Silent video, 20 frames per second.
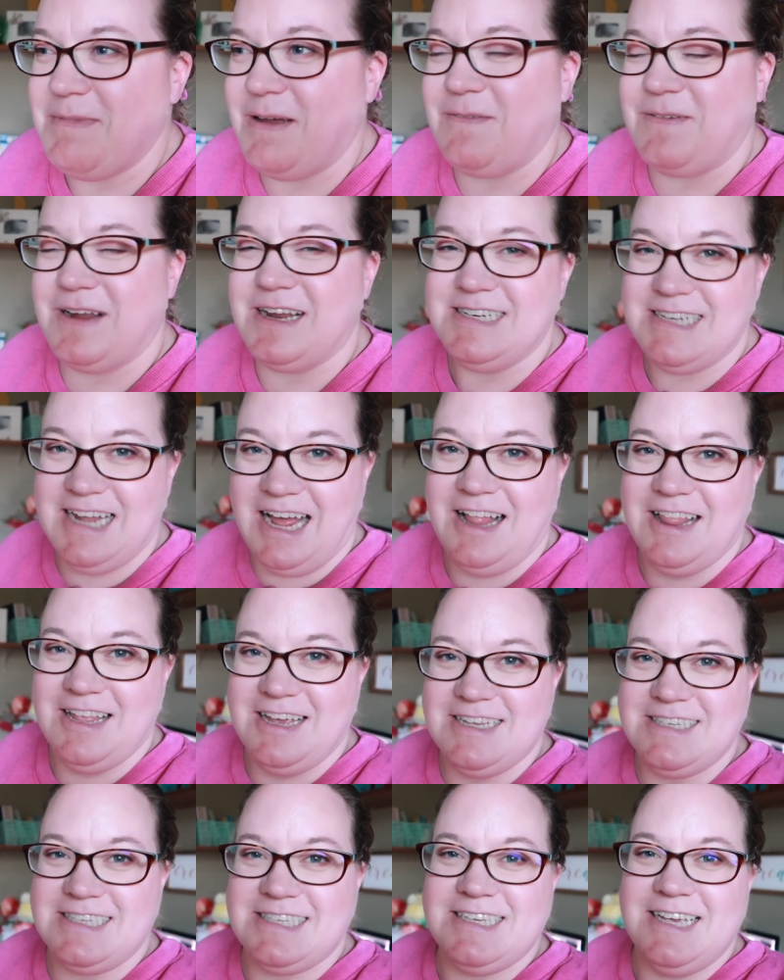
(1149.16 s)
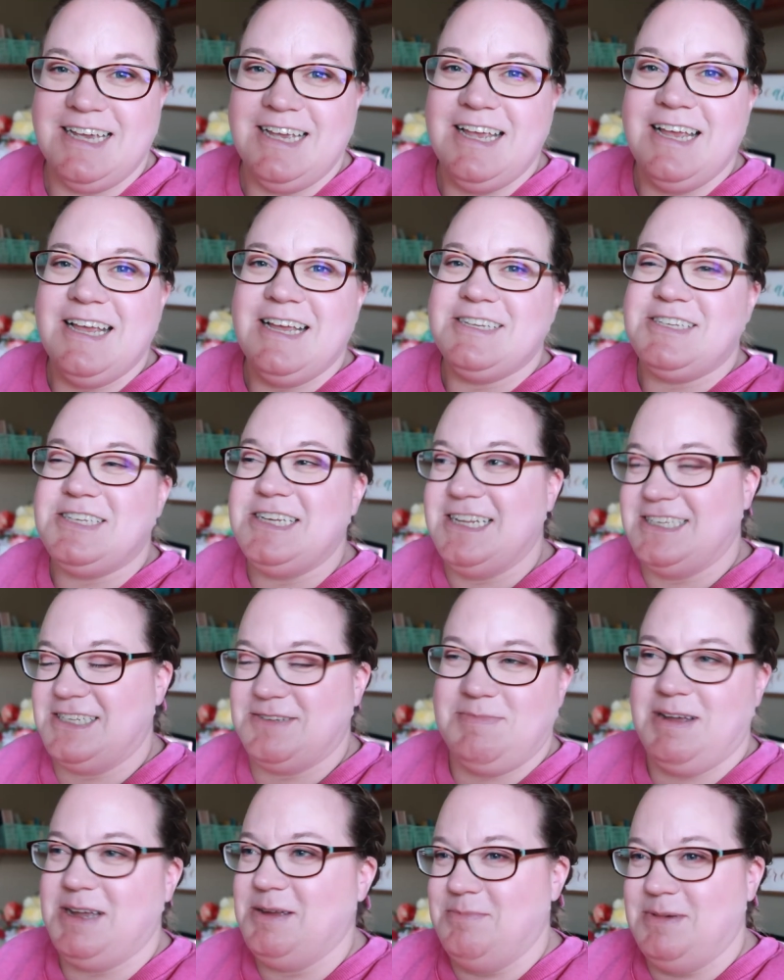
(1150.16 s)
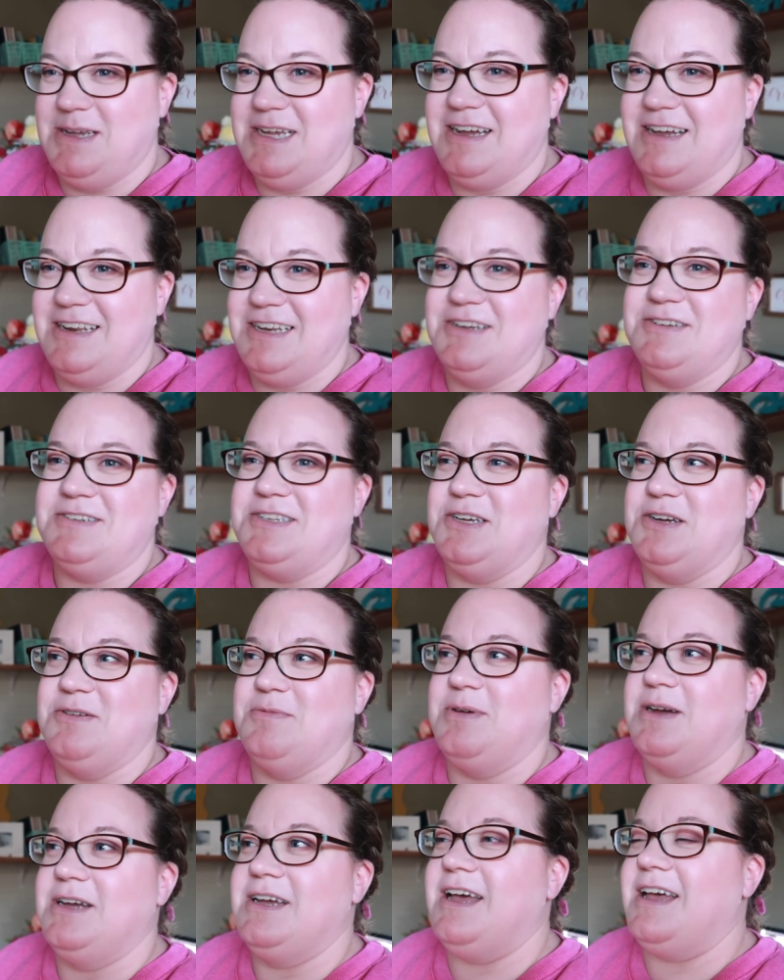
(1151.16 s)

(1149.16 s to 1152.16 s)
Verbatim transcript: my friend Dallas, she doesn't mind being on YouTube.